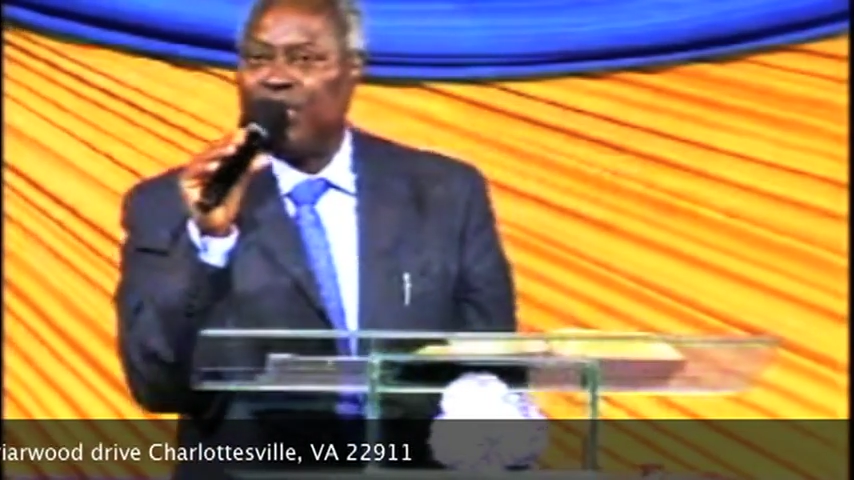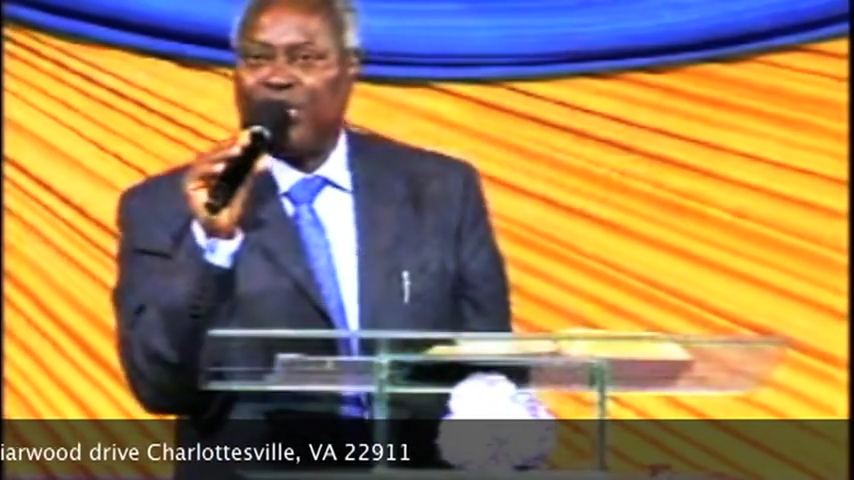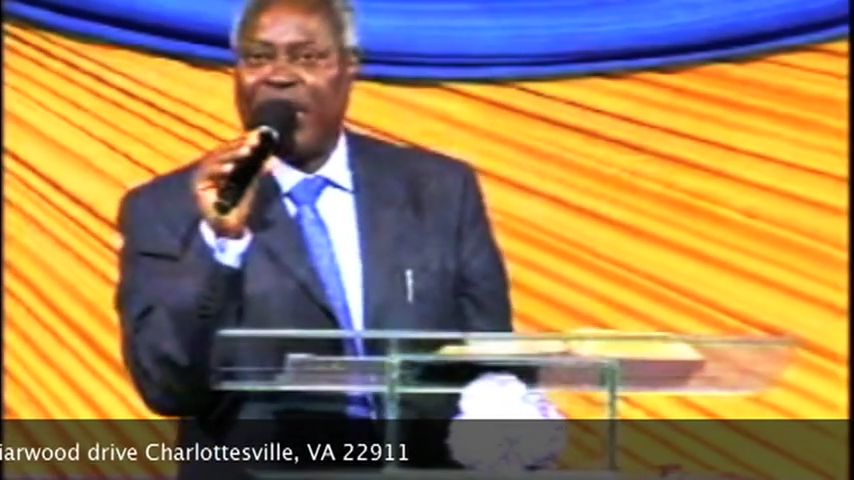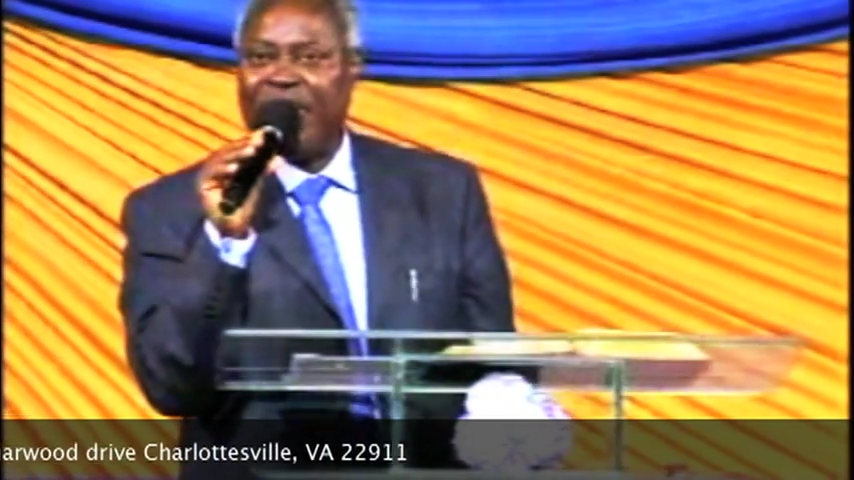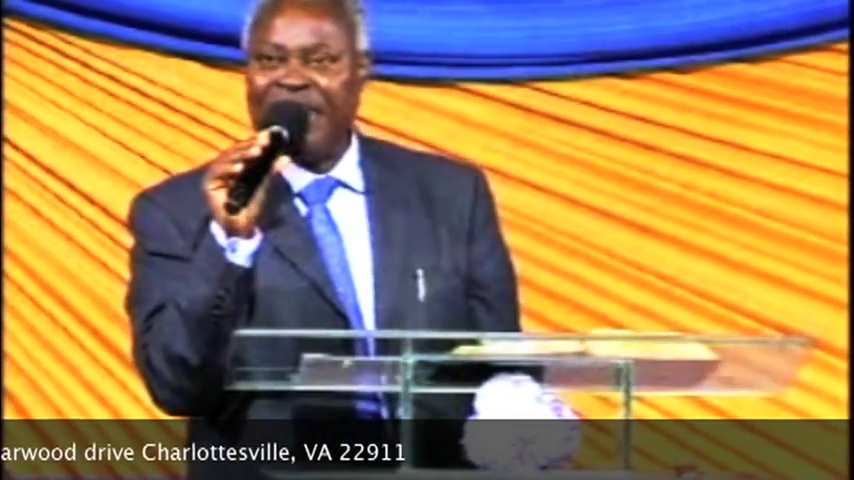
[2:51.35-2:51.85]

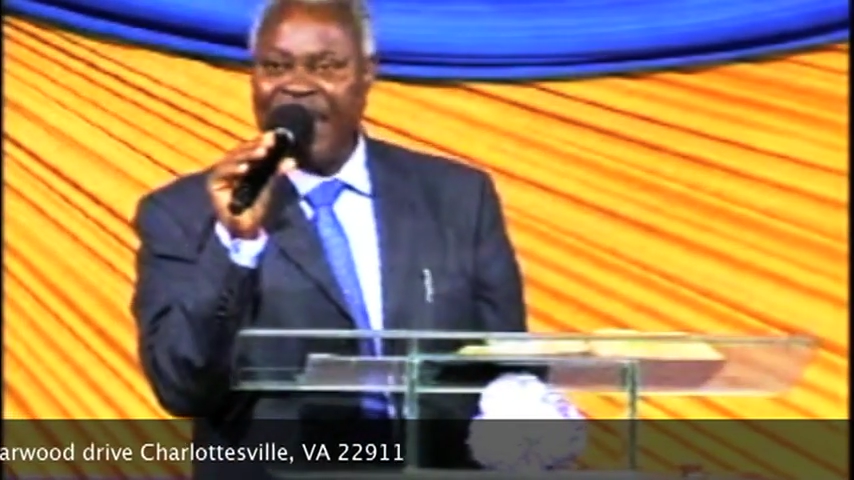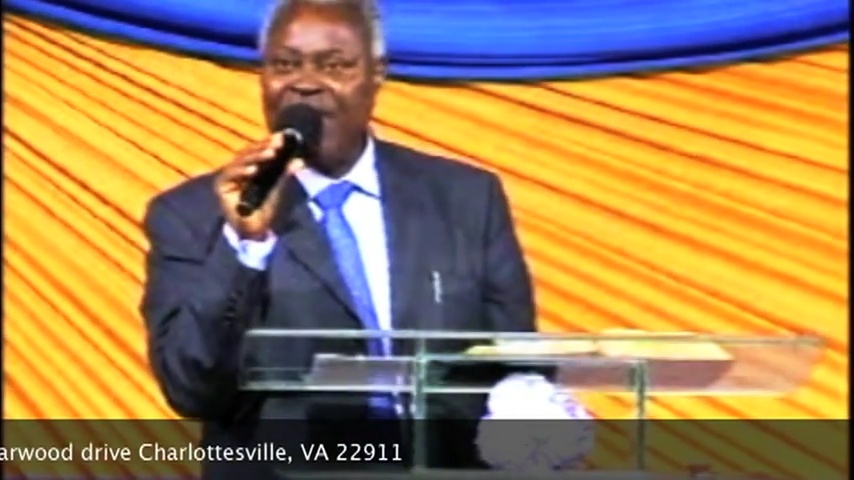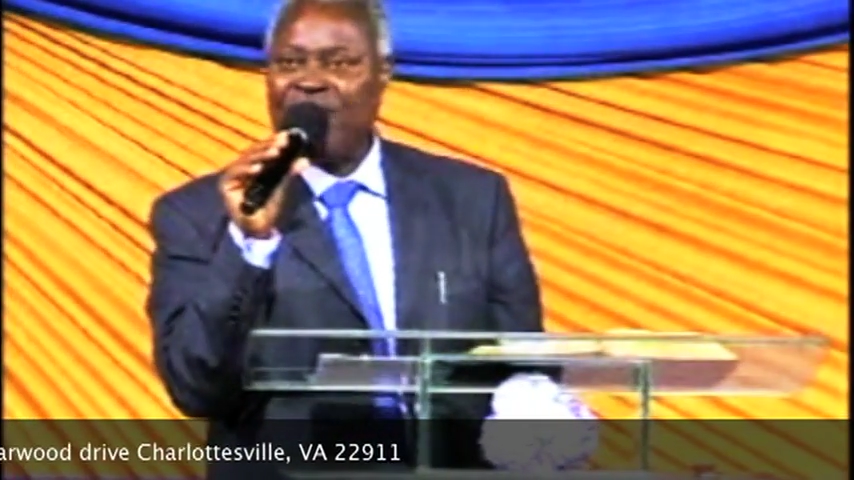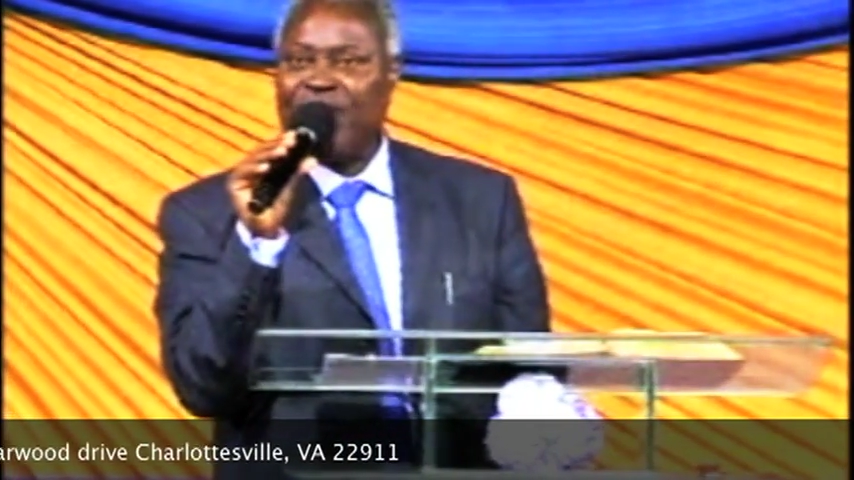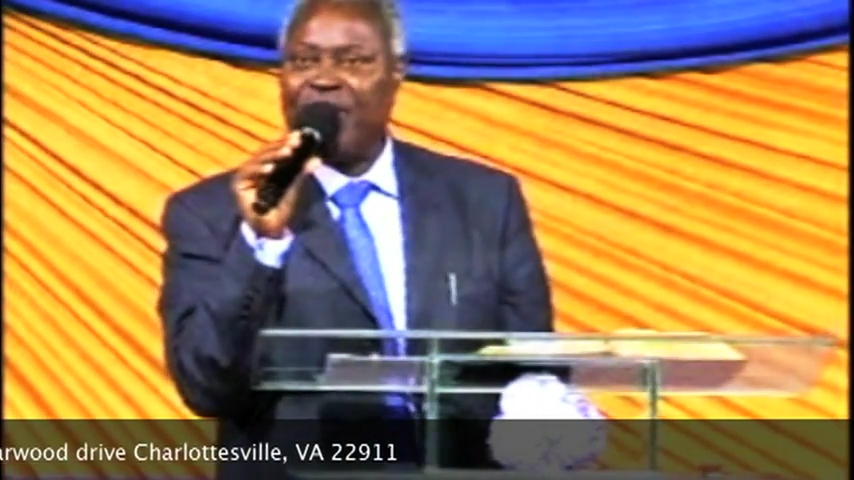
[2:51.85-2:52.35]
shall
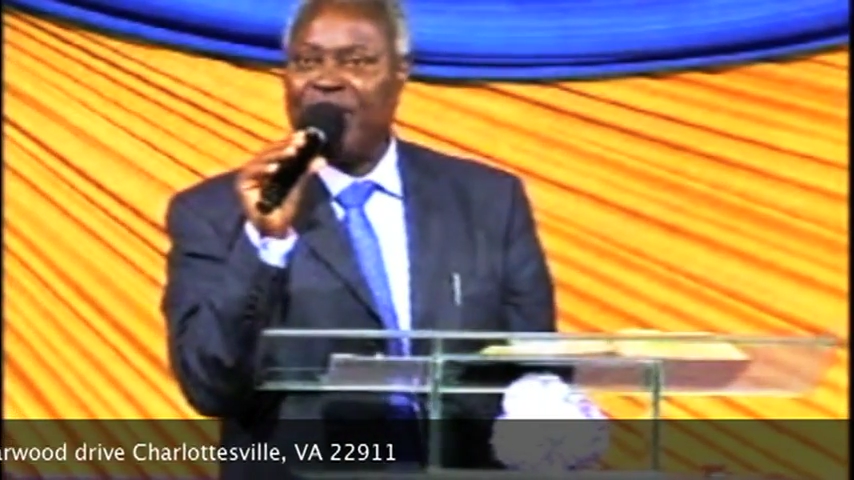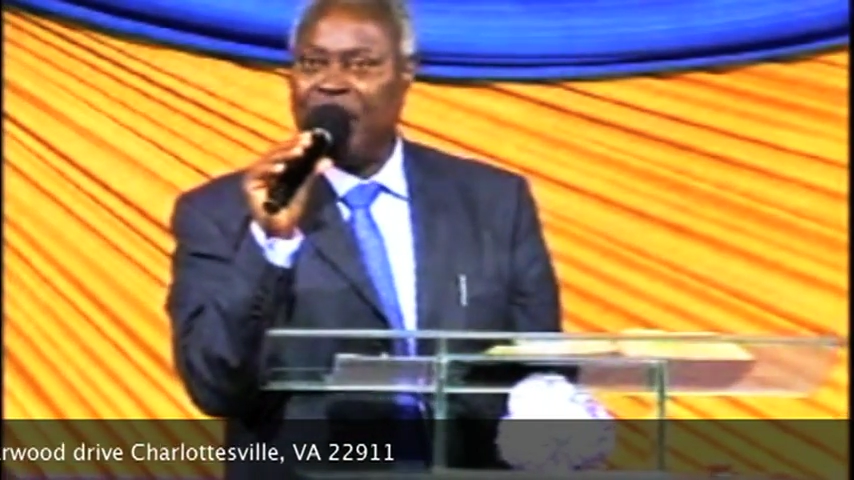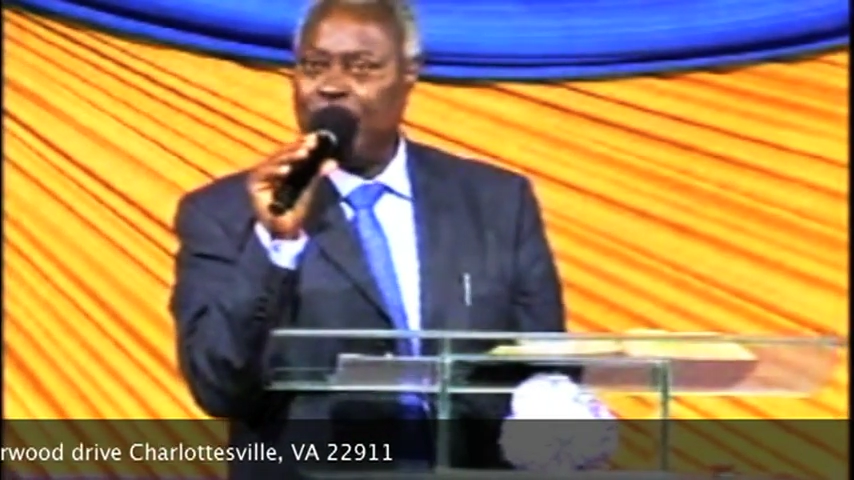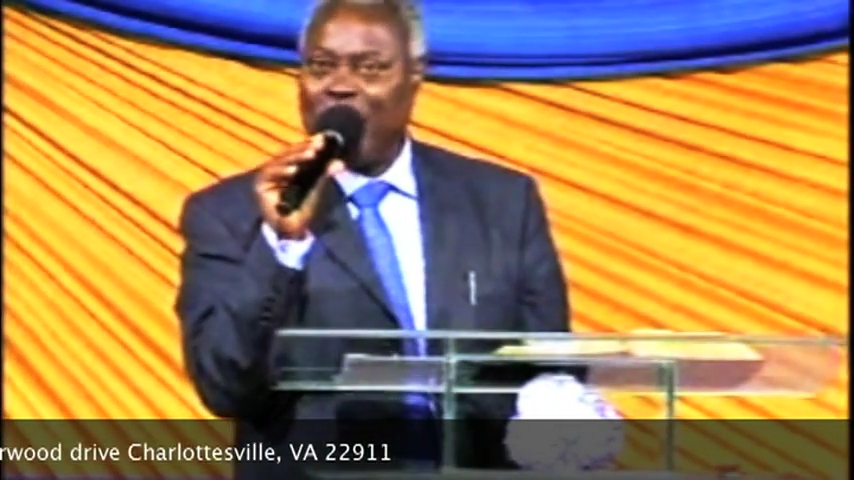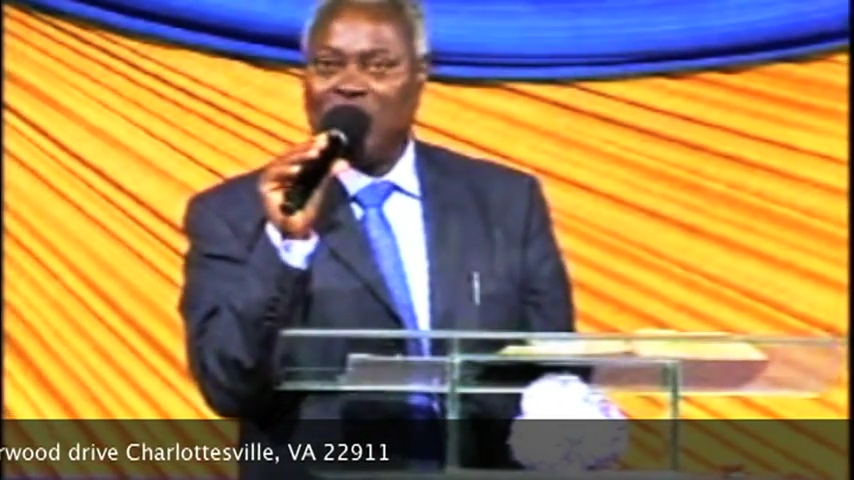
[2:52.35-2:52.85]
never
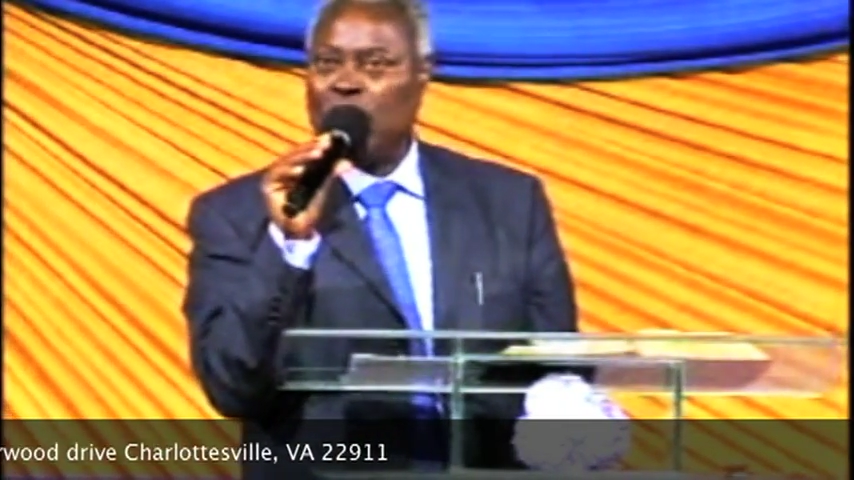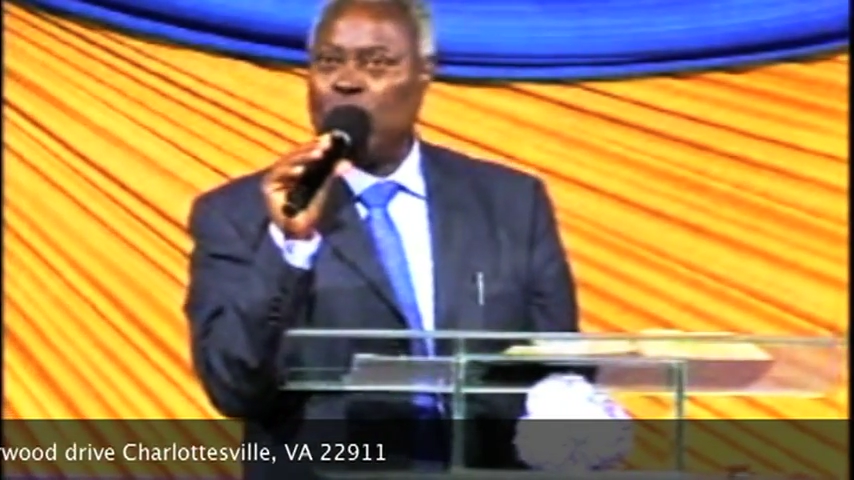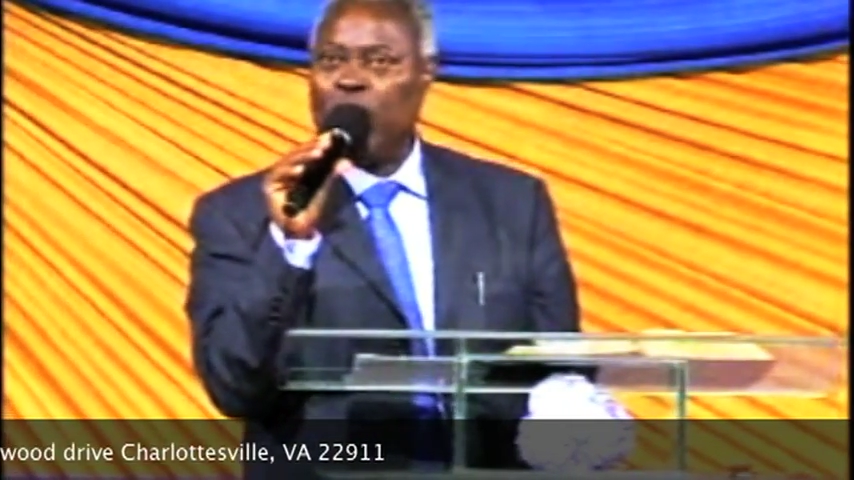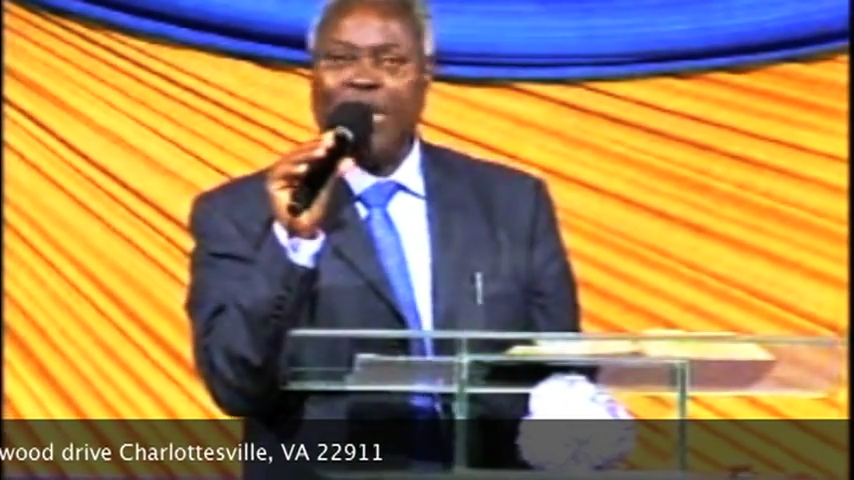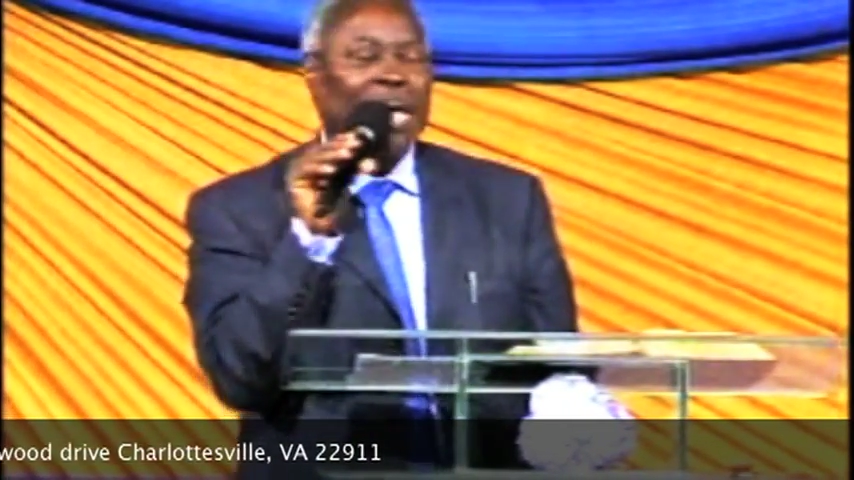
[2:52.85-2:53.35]
pass
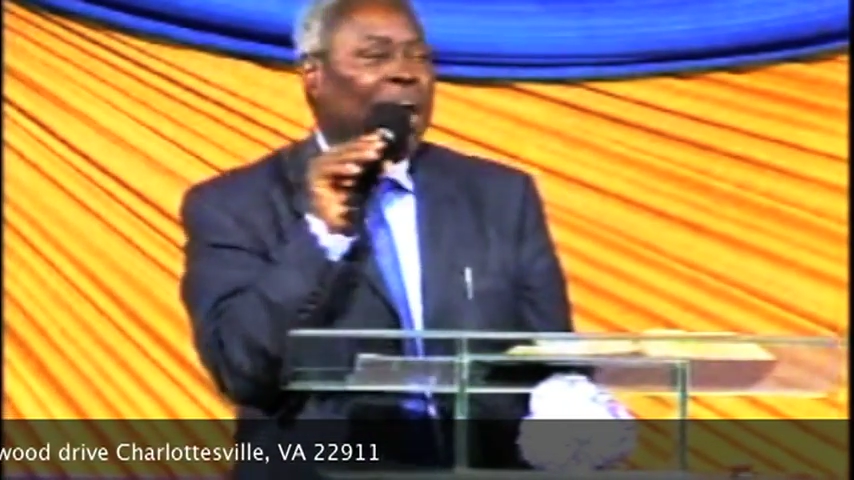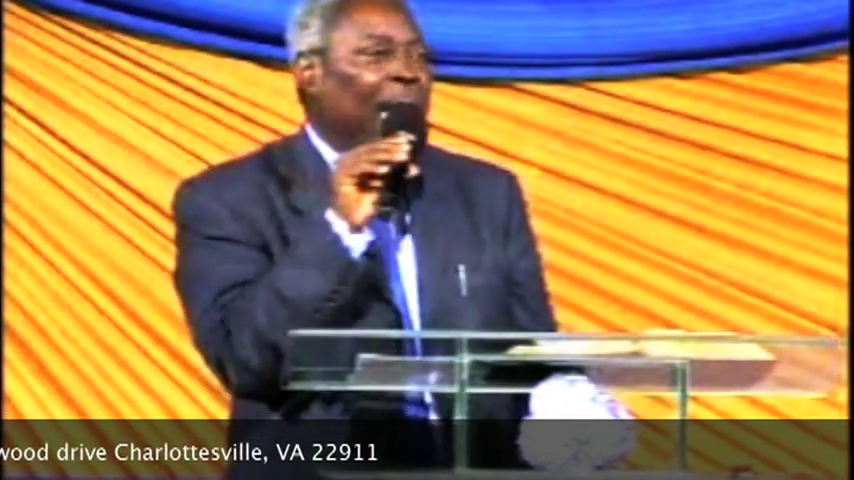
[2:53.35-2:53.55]
away.